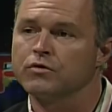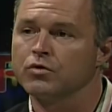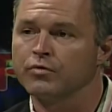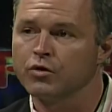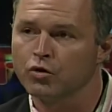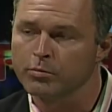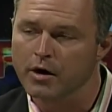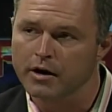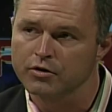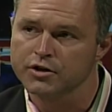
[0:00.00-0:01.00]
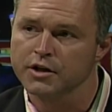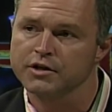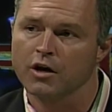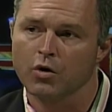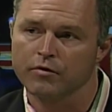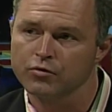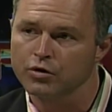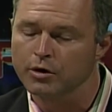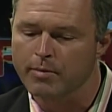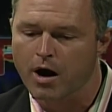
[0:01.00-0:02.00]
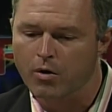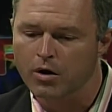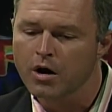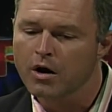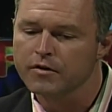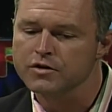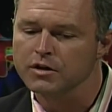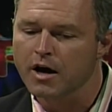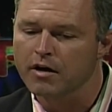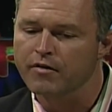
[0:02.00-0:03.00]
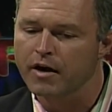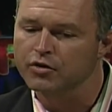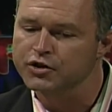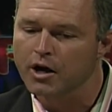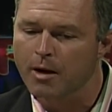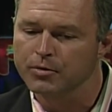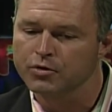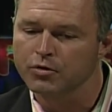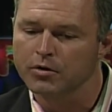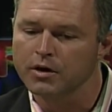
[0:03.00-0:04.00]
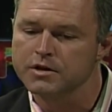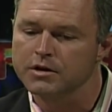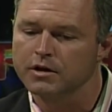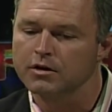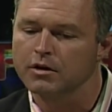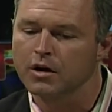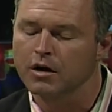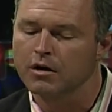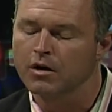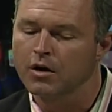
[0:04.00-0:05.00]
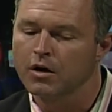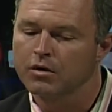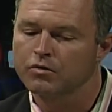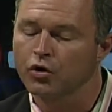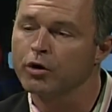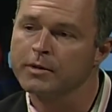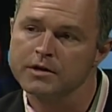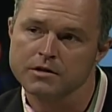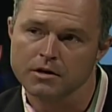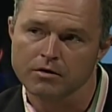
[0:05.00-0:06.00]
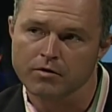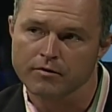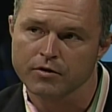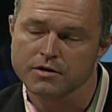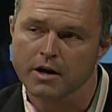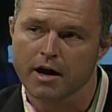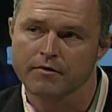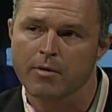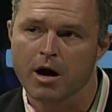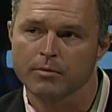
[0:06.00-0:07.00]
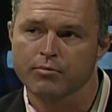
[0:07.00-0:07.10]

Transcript: to renewable energies, get off nuclear power. There's a lot of energy opportunities in turbines in the rivers. They have pilot